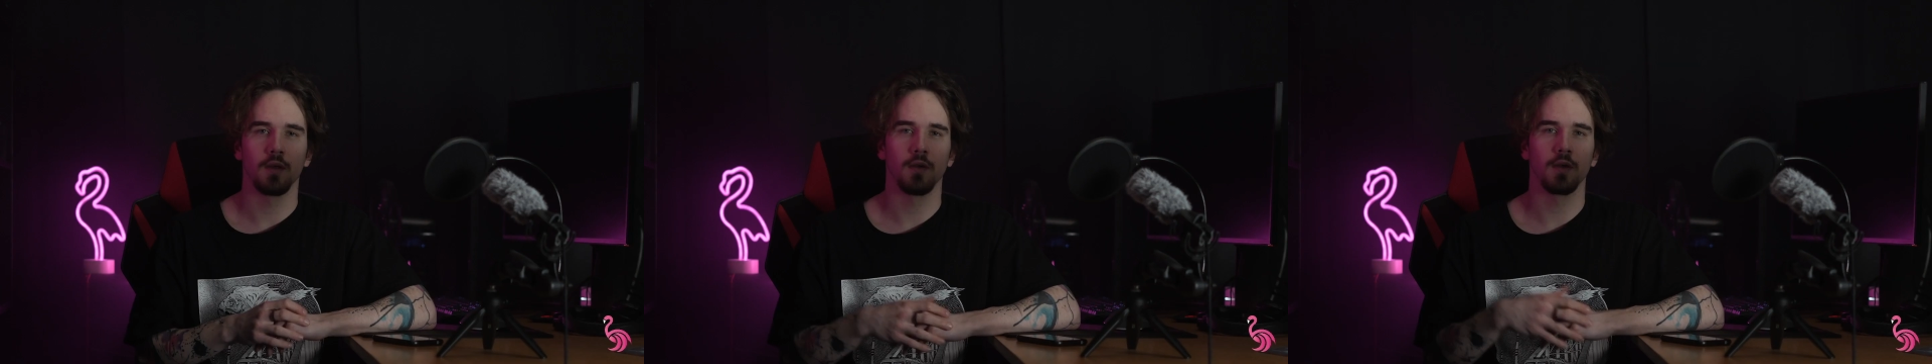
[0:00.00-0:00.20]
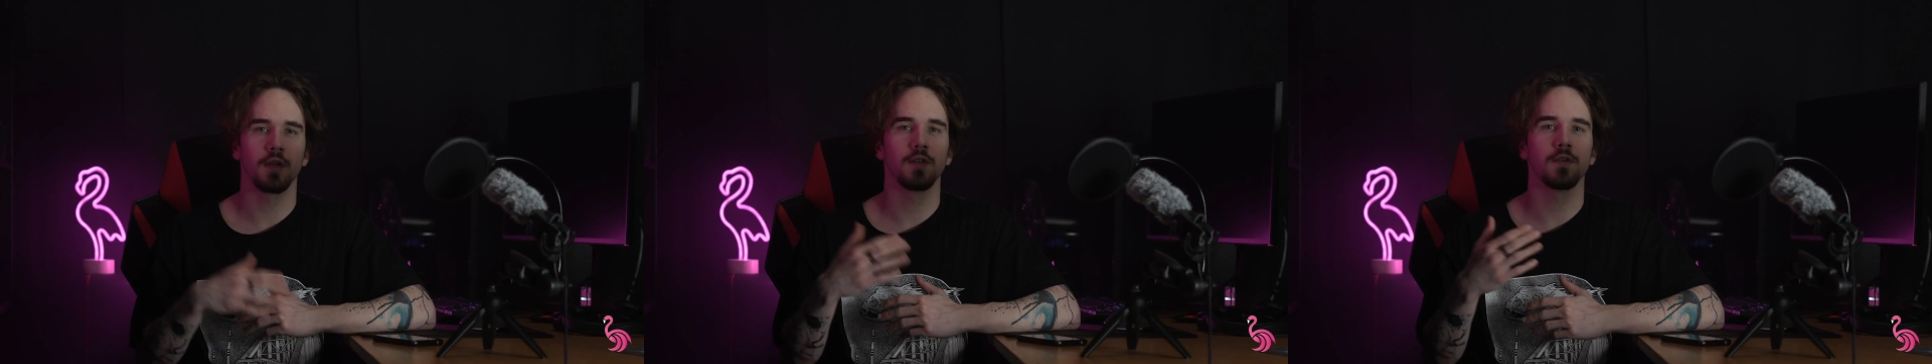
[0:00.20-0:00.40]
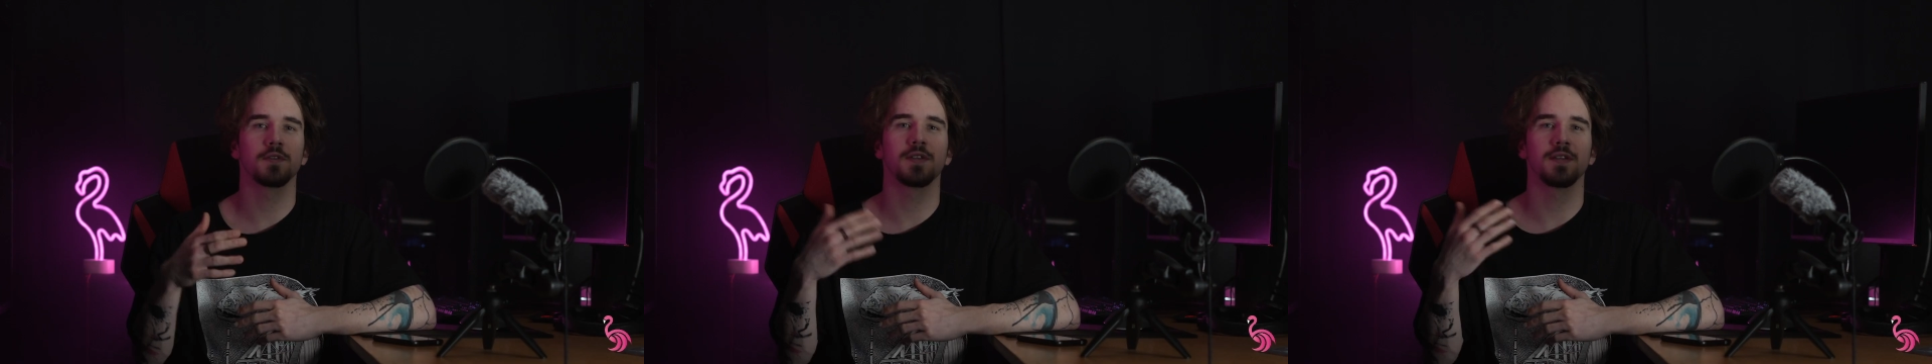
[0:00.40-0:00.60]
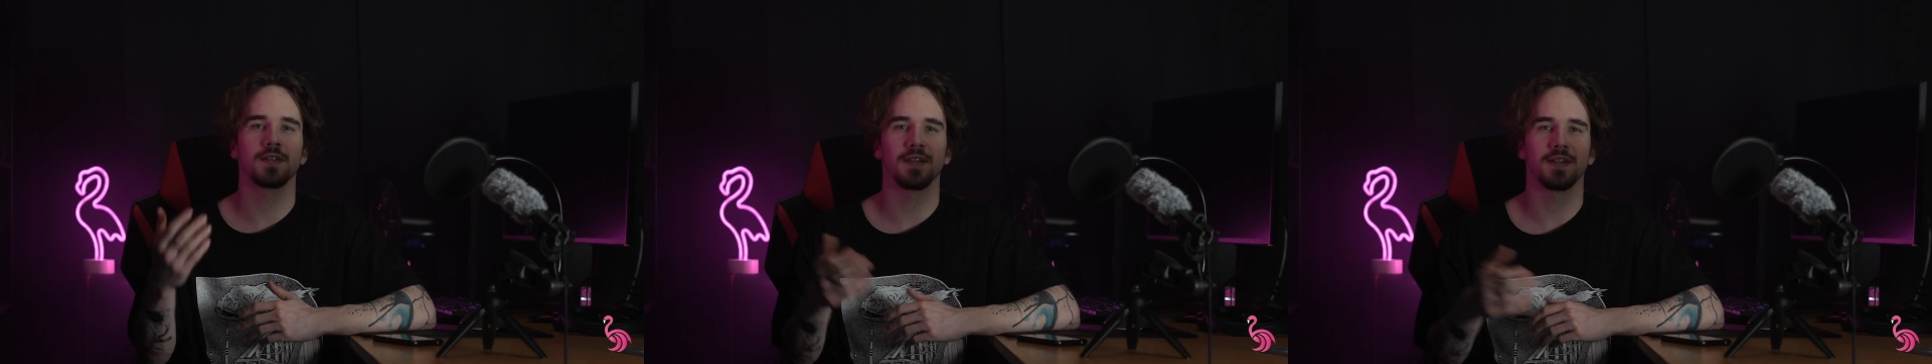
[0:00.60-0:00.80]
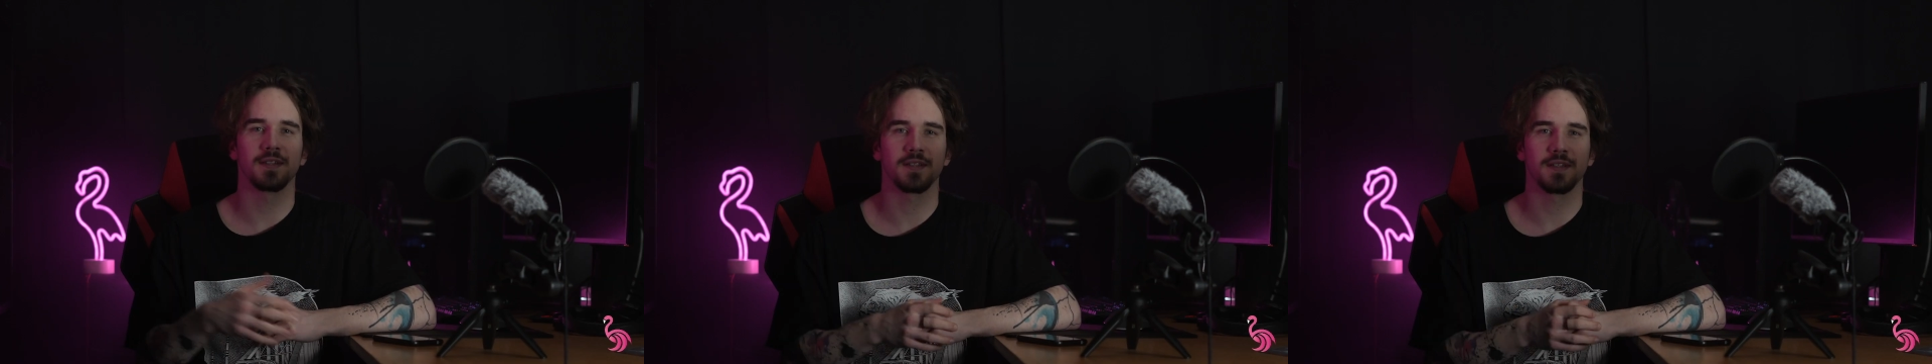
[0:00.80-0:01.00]
You can use
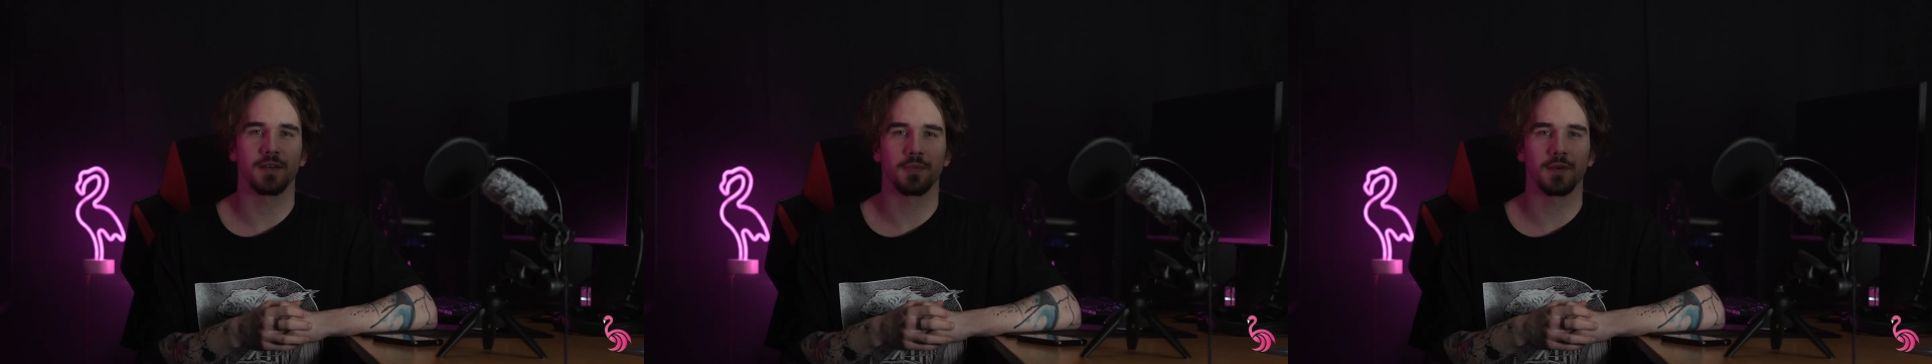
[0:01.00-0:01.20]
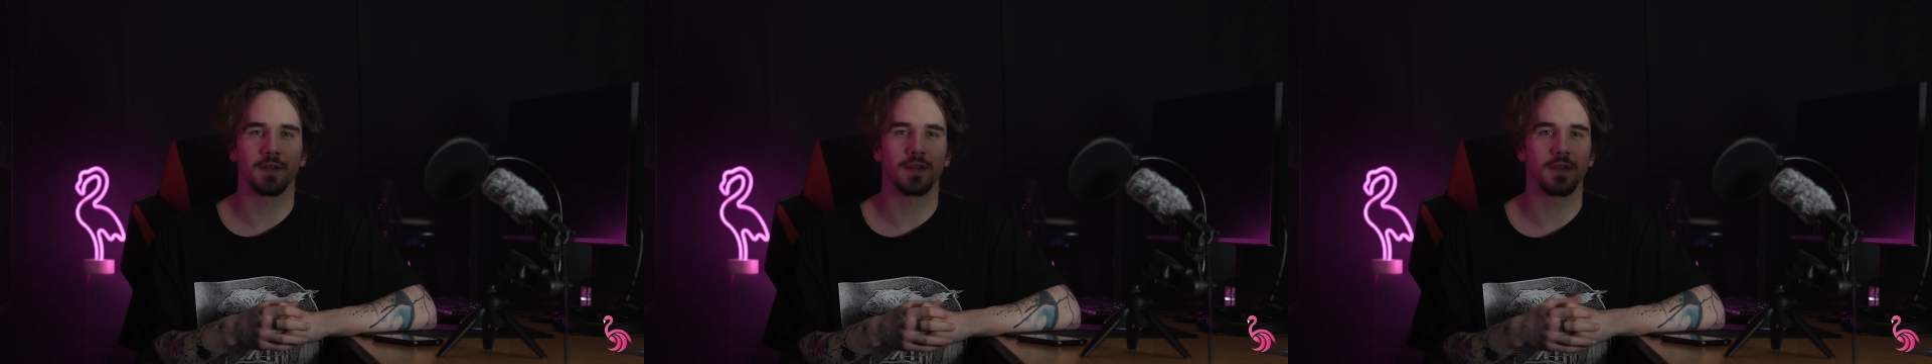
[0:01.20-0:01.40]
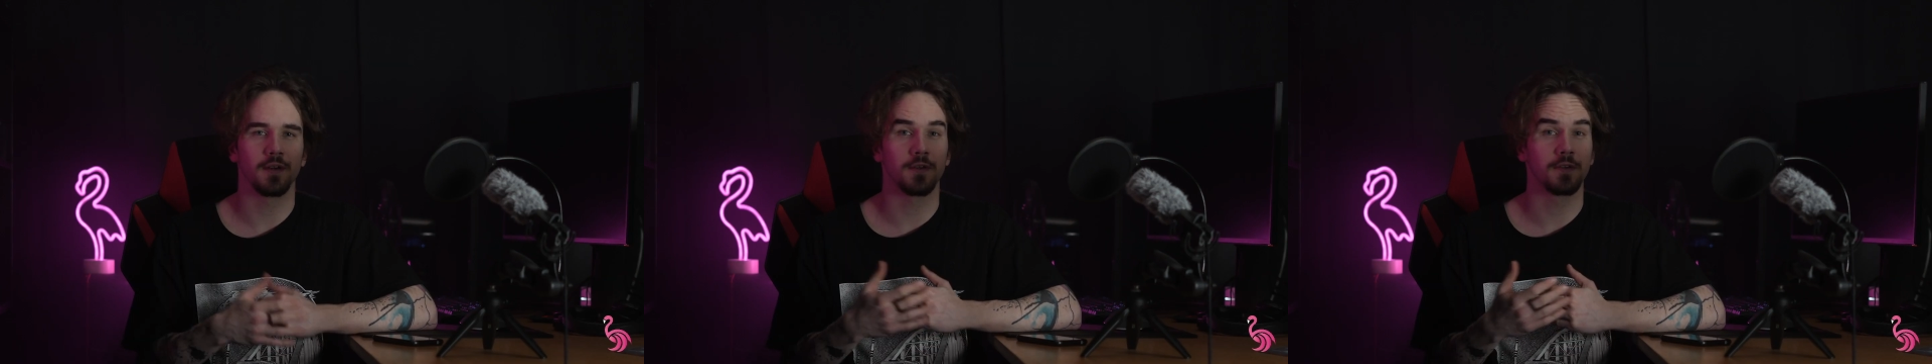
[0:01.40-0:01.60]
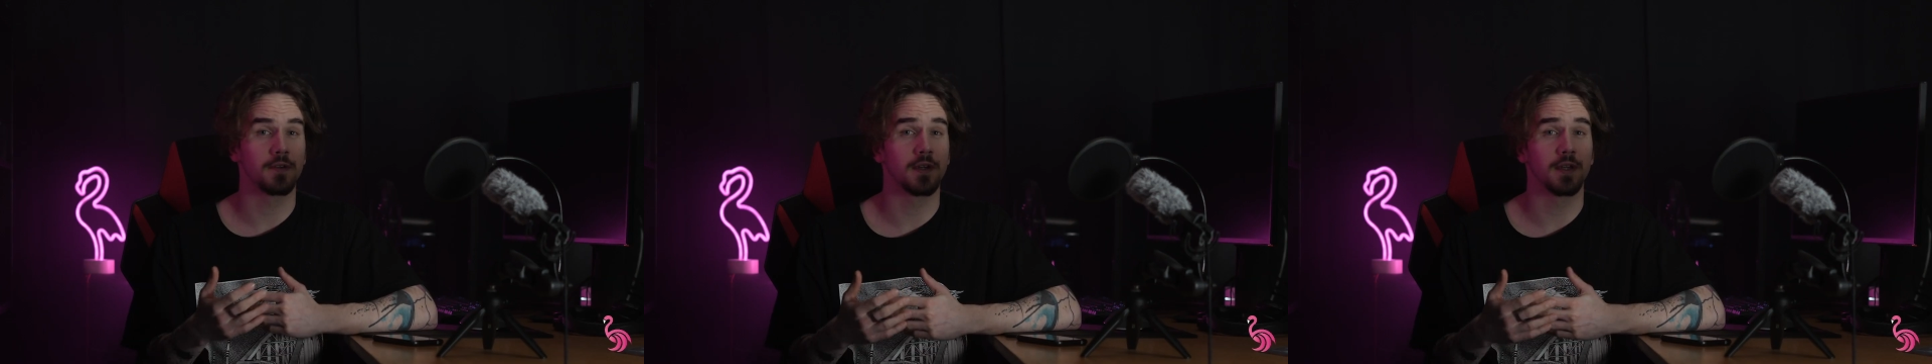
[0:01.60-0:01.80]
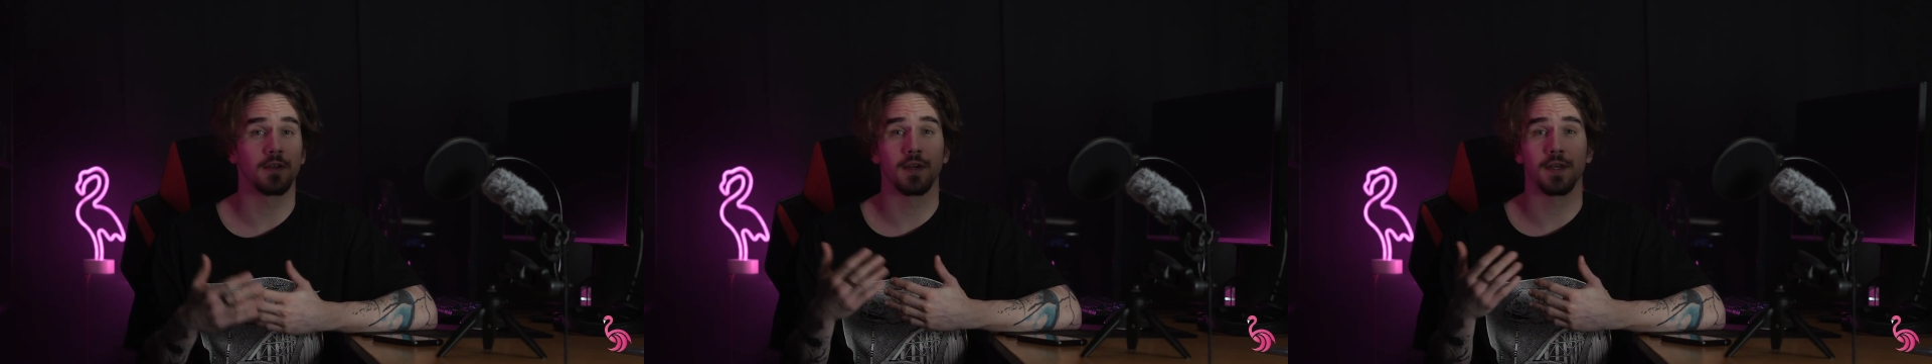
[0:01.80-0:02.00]
these lights separately or
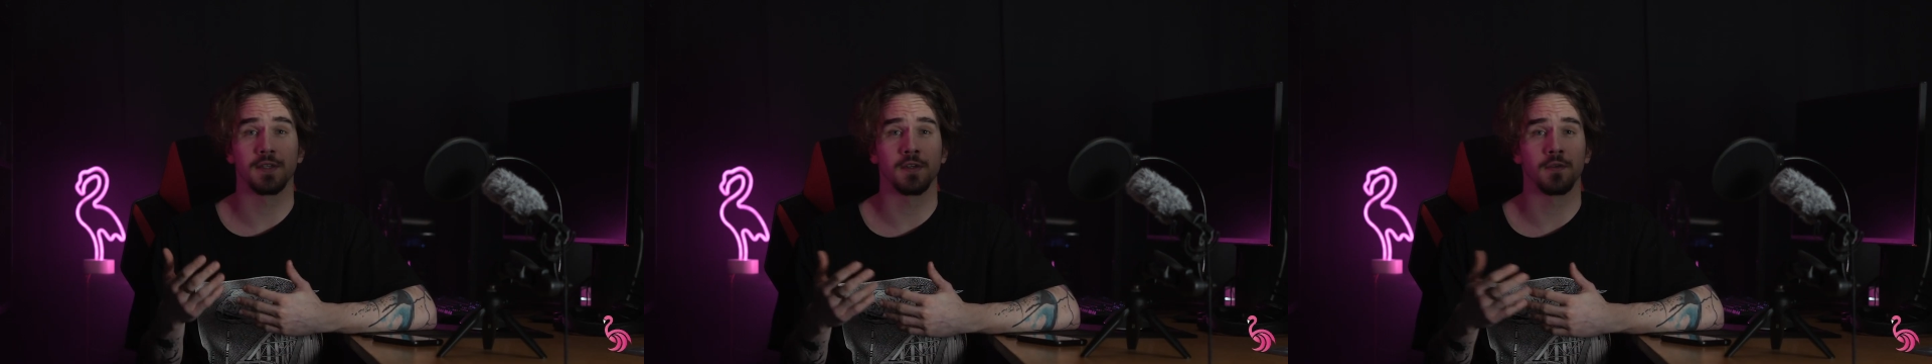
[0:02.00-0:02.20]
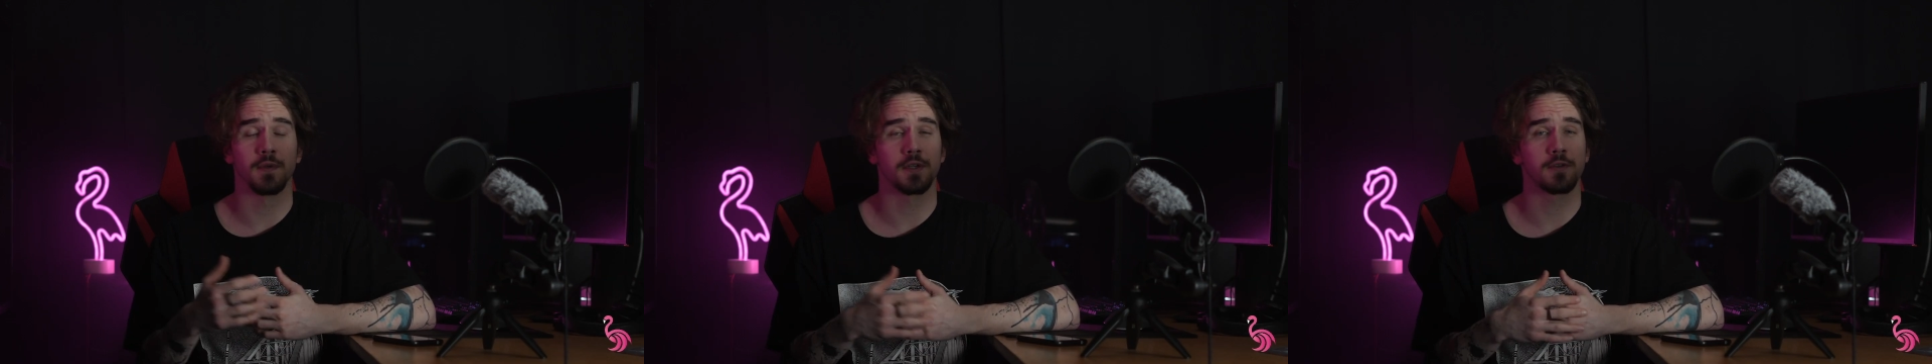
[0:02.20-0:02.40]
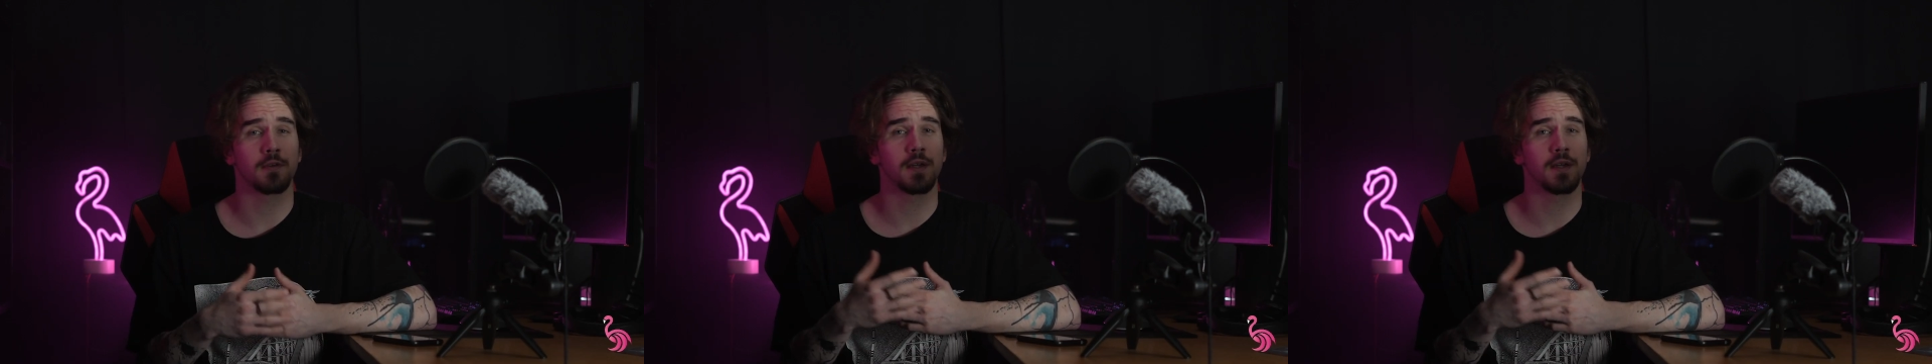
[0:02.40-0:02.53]
together as you wish.